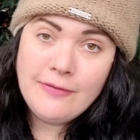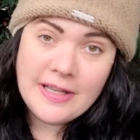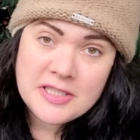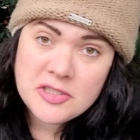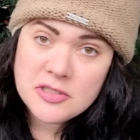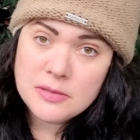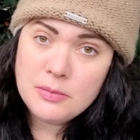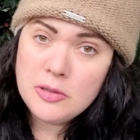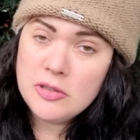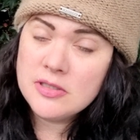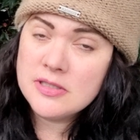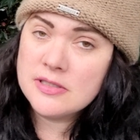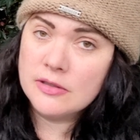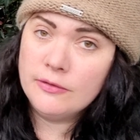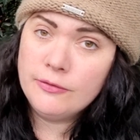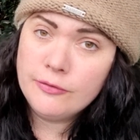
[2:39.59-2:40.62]

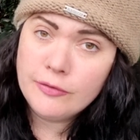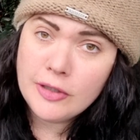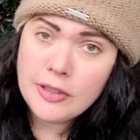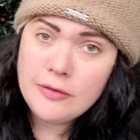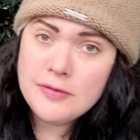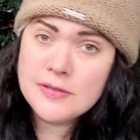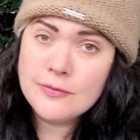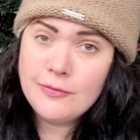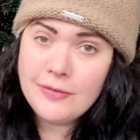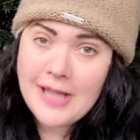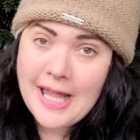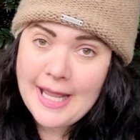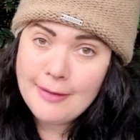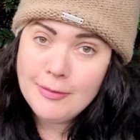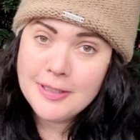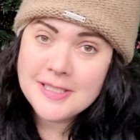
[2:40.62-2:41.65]
vegetables or fruit,
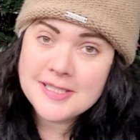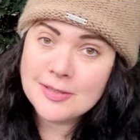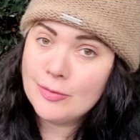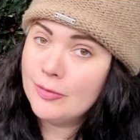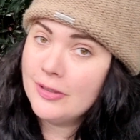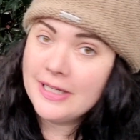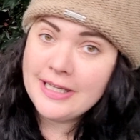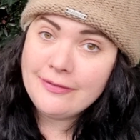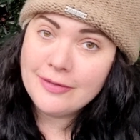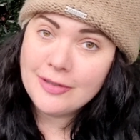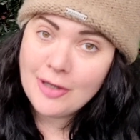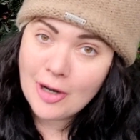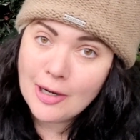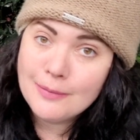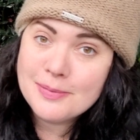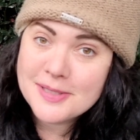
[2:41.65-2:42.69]
flowers, or even
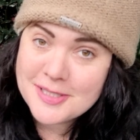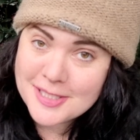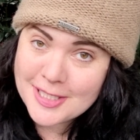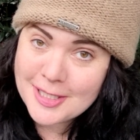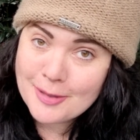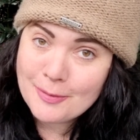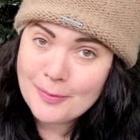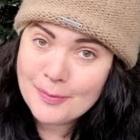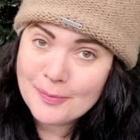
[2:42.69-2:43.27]
herbs too.